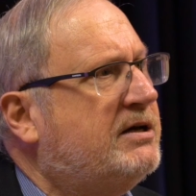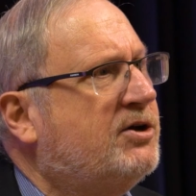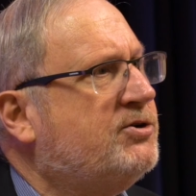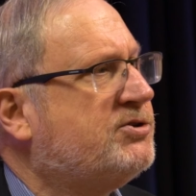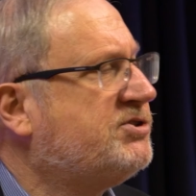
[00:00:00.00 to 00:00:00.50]

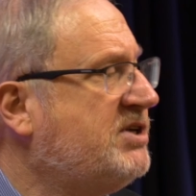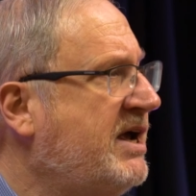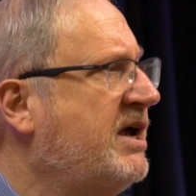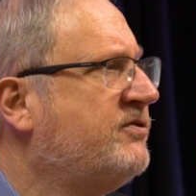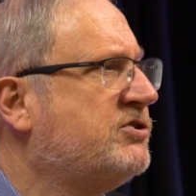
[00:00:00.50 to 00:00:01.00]

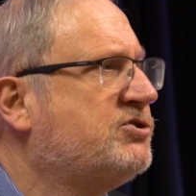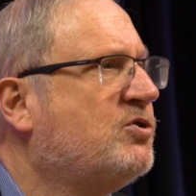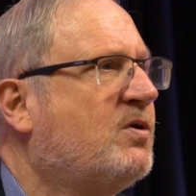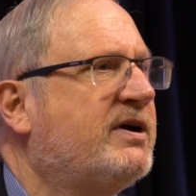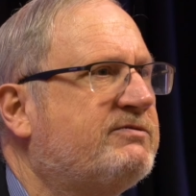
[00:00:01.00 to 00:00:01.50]
understand the
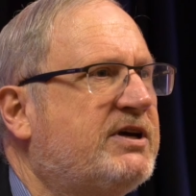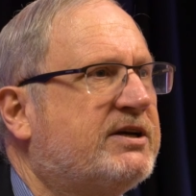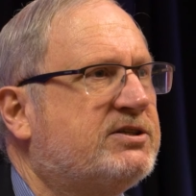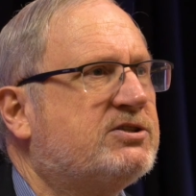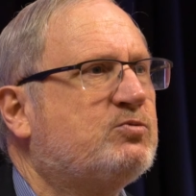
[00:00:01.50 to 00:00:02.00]
story of
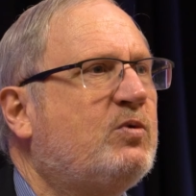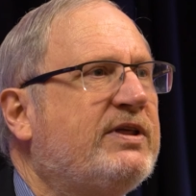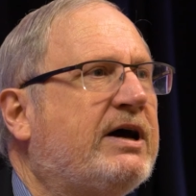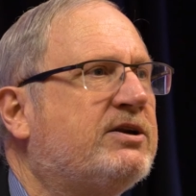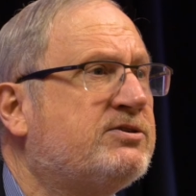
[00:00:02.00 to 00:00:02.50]
Texas
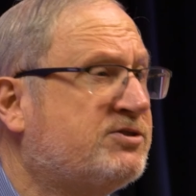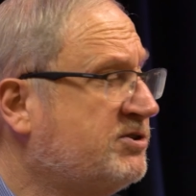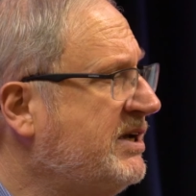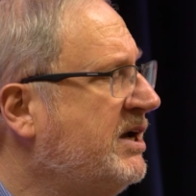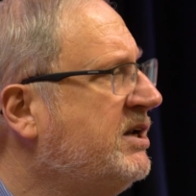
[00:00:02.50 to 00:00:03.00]
without
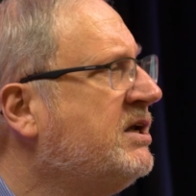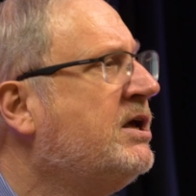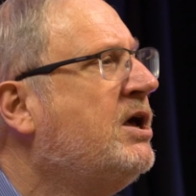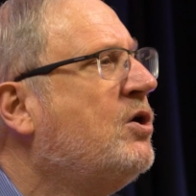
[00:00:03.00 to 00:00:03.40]
understanding